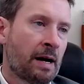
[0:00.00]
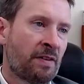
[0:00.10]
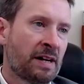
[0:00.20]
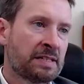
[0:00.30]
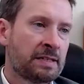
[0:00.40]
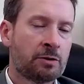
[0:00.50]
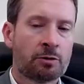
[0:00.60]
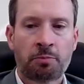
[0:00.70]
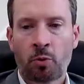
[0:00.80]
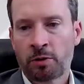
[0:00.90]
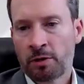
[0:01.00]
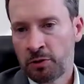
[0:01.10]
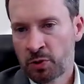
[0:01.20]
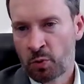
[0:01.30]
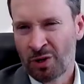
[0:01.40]
If I see a
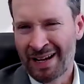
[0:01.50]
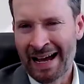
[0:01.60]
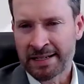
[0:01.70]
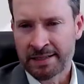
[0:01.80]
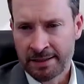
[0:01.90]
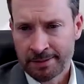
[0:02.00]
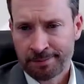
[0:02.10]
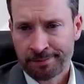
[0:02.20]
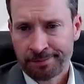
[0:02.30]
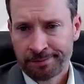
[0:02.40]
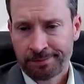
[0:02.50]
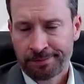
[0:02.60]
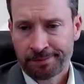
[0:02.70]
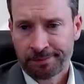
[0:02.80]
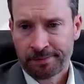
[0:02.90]
reporter use the word accident,
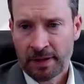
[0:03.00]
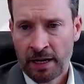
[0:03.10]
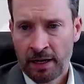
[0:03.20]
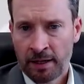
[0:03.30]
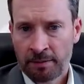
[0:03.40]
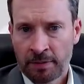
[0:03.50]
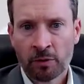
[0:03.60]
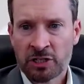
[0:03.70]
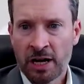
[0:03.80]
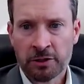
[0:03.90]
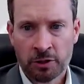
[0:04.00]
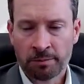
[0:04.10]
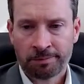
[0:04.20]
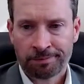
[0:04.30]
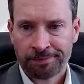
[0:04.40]
I reach
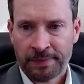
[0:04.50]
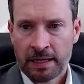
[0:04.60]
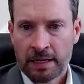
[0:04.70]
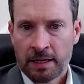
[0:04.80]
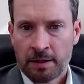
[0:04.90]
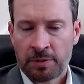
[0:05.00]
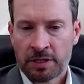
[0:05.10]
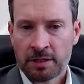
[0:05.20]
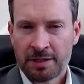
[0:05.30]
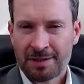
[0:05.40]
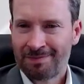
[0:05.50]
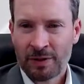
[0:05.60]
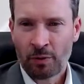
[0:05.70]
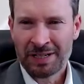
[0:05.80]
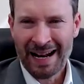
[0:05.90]
out to him,
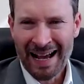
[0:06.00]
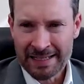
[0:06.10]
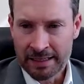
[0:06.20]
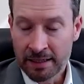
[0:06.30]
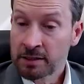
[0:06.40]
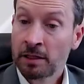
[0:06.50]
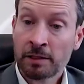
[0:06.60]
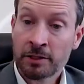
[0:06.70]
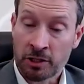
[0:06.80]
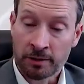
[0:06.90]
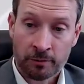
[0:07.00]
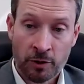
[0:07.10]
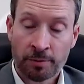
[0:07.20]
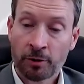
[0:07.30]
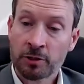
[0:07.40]
because what an accident! It's a
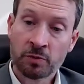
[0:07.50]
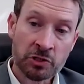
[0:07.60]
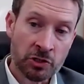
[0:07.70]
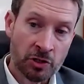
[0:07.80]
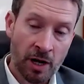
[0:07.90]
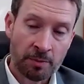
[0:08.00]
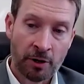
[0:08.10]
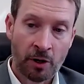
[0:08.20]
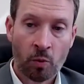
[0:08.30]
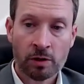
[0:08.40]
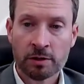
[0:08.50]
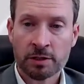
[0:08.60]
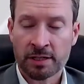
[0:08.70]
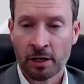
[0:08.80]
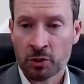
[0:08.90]
collision. The person was struck, but our
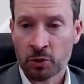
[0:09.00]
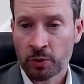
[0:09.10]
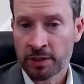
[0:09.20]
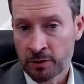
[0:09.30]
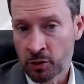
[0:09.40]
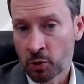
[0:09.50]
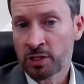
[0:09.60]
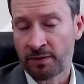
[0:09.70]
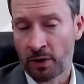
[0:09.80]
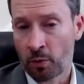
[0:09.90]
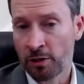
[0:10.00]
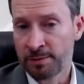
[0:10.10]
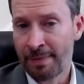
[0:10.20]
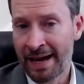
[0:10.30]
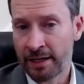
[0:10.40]
words and the choice of our
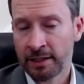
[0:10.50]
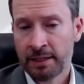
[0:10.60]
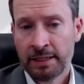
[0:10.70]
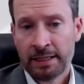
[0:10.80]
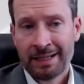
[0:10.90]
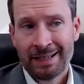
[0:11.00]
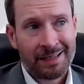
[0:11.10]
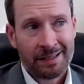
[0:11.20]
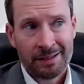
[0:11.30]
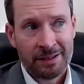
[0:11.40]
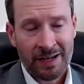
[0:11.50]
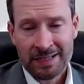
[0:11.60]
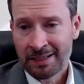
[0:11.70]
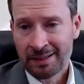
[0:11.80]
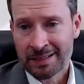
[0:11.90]
words matter.
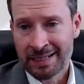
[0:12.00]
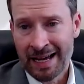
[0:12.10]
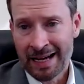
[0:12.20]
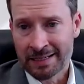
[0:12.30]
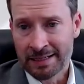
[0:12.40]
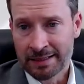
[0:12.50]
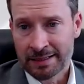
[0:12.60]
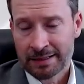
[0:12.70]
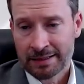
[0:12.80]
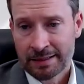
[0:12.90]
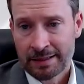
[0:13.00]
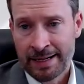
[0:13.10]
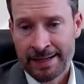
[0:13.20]
If I tell you it's an accident,